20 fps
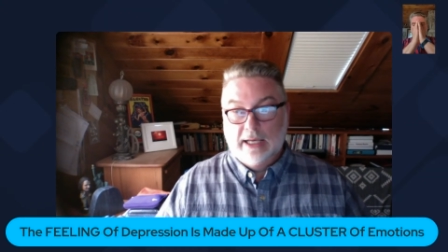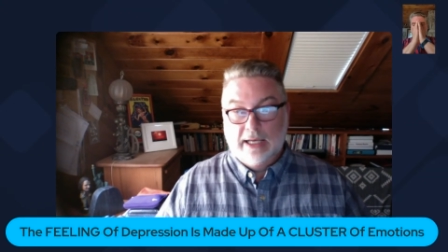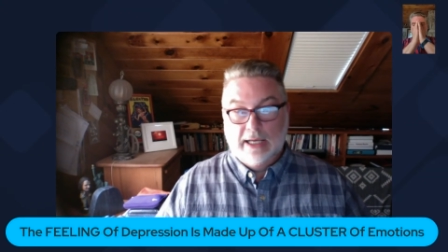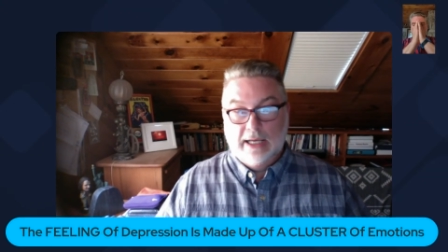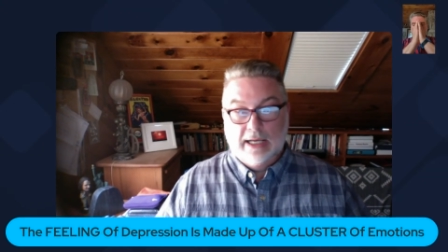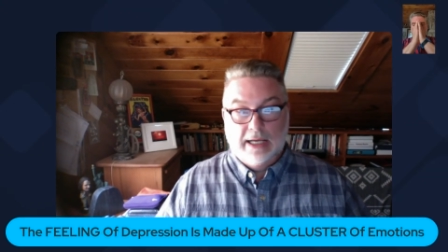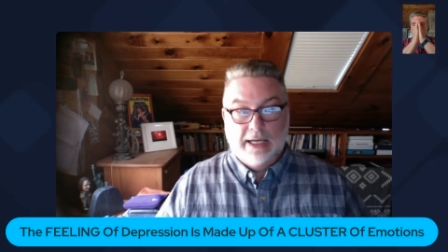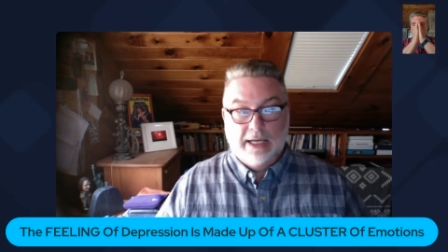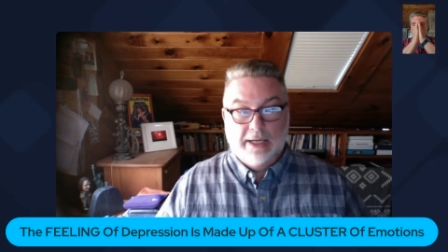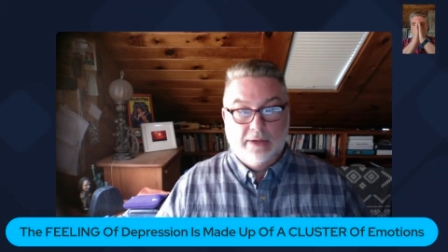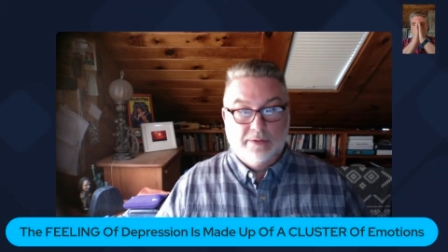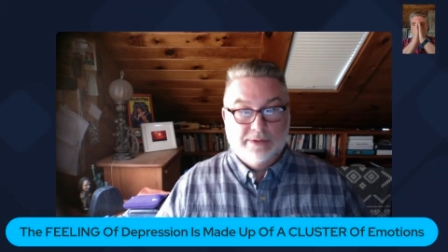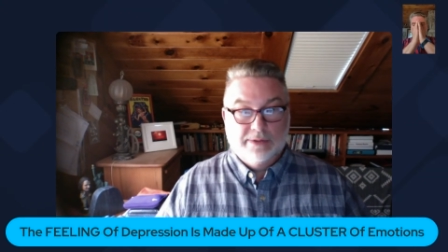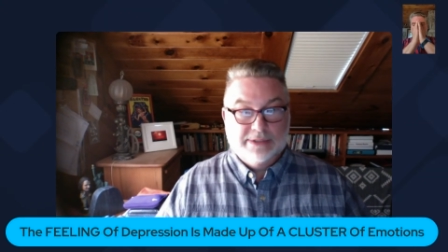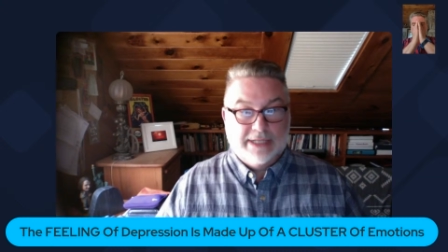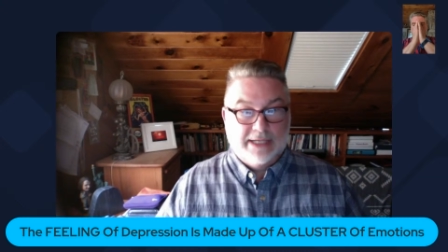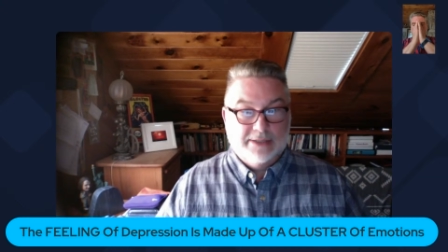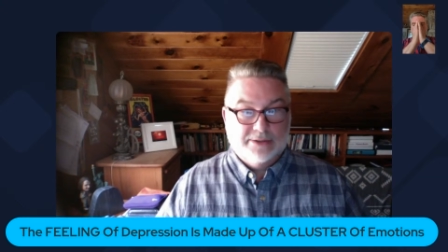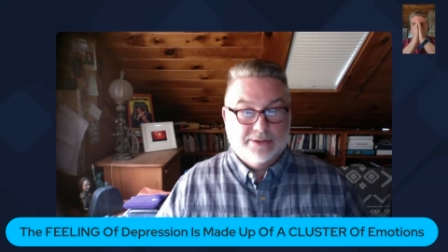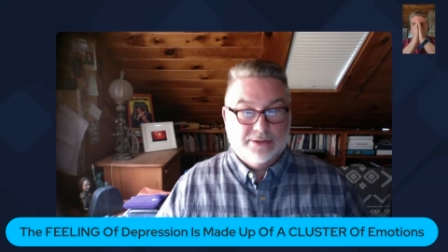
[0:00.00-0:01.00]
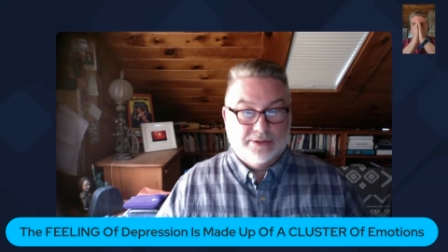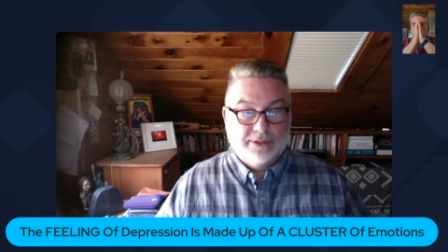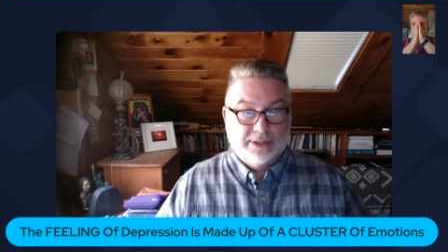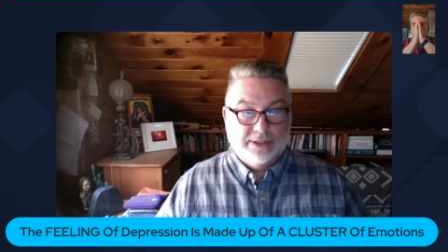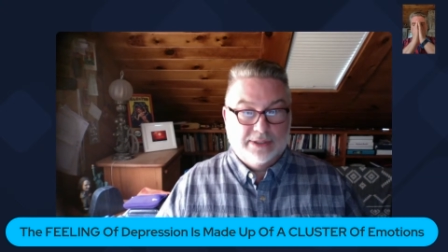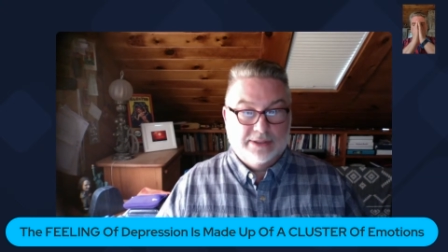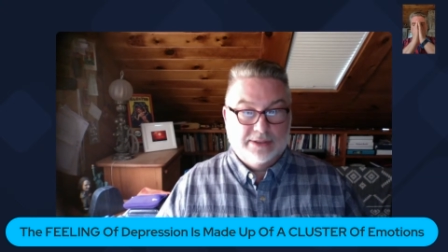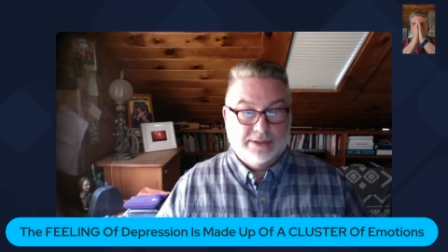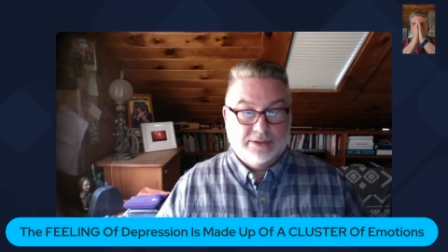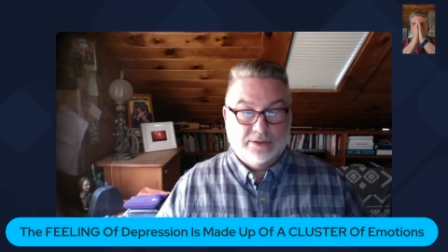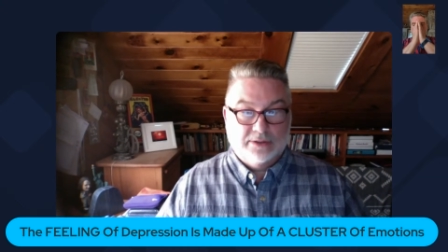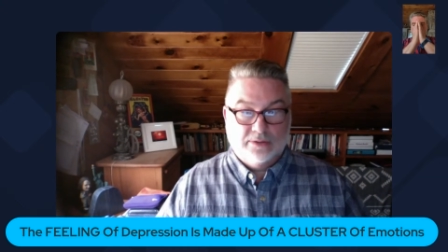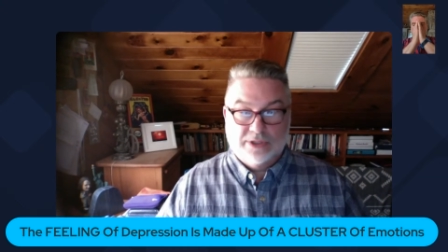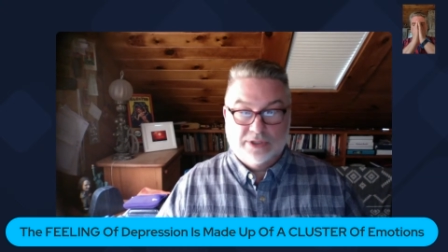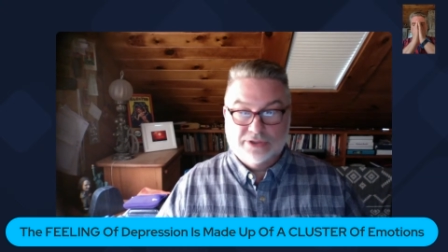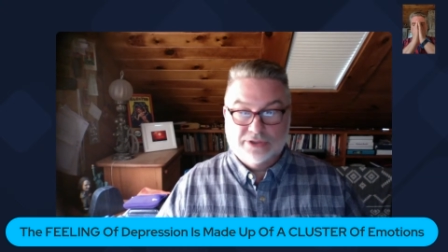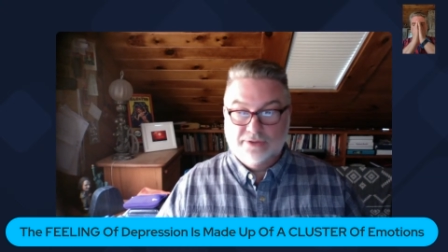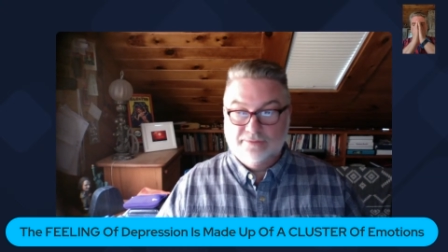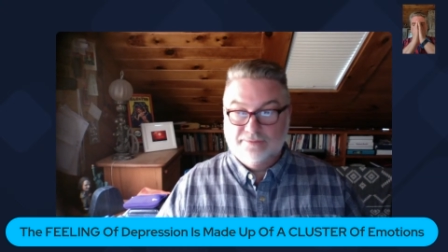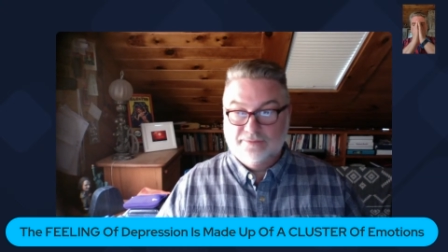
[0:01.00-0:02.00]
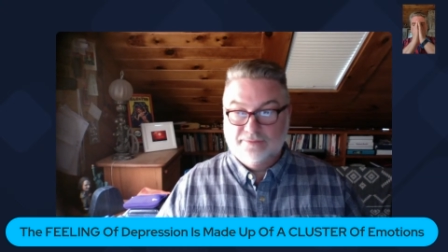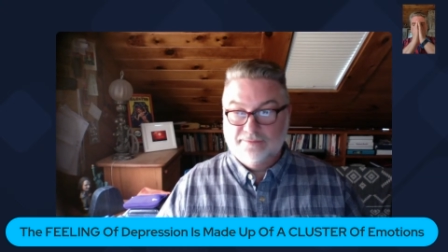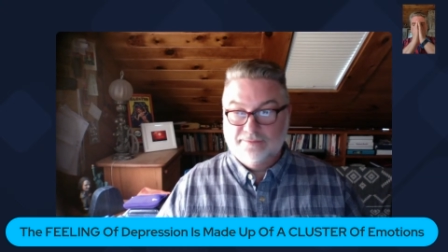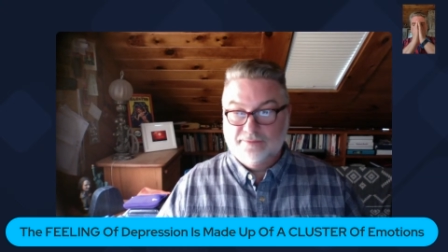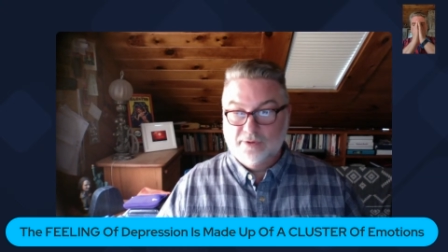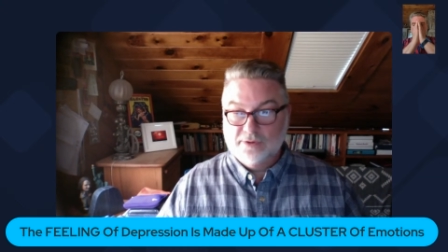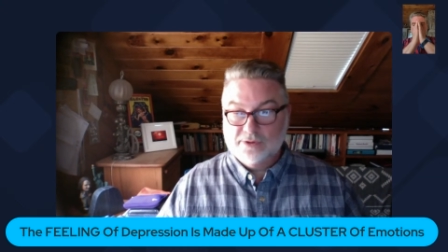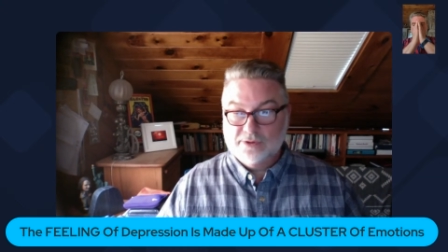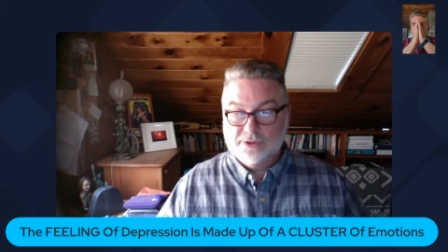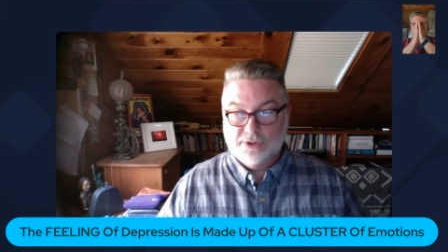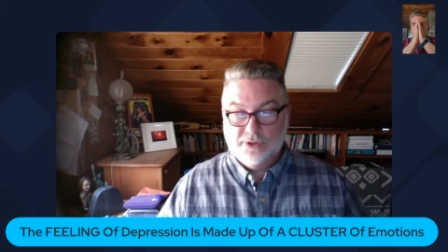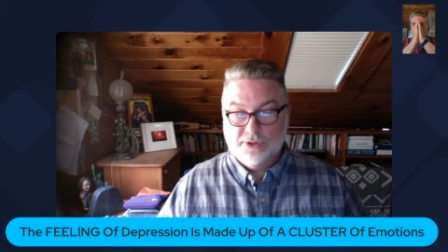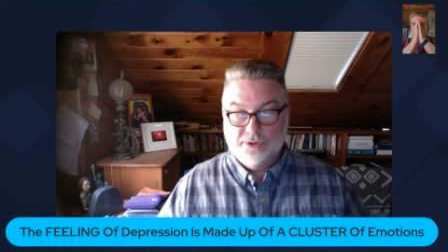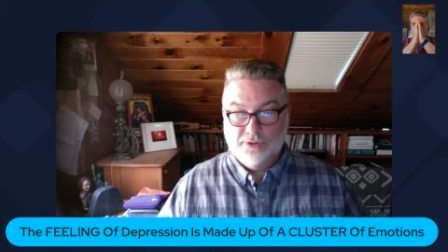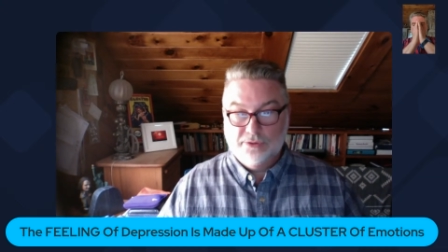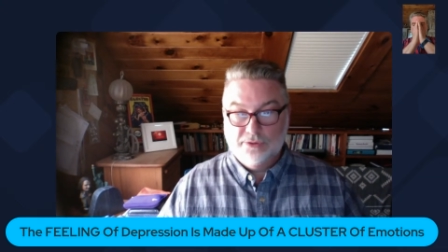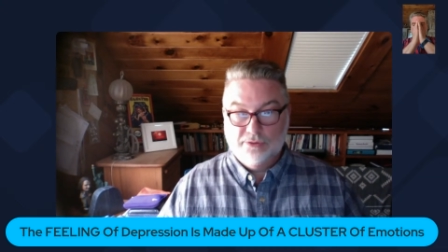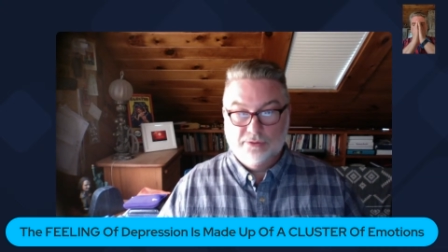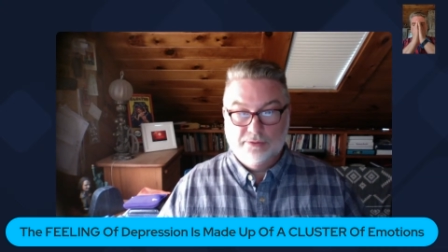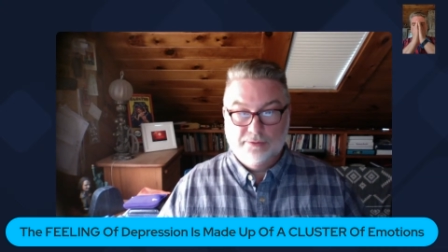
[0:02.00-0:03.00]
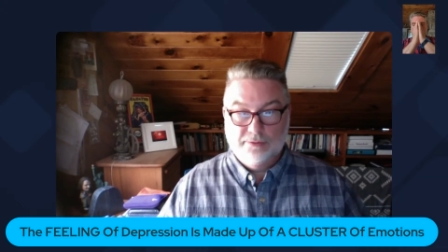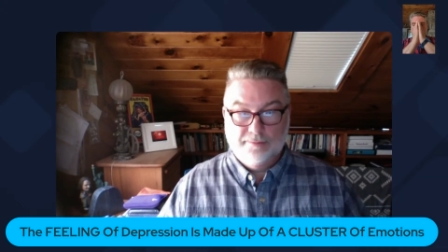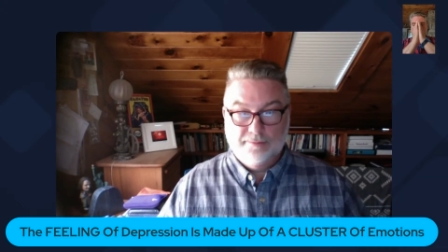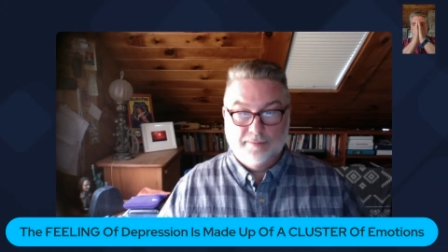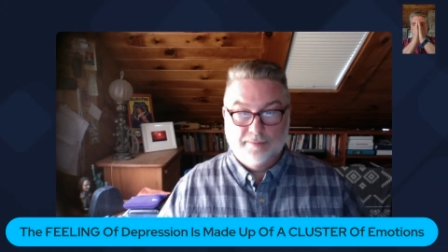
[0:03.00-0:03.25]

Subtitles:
I always answer this question for folks who,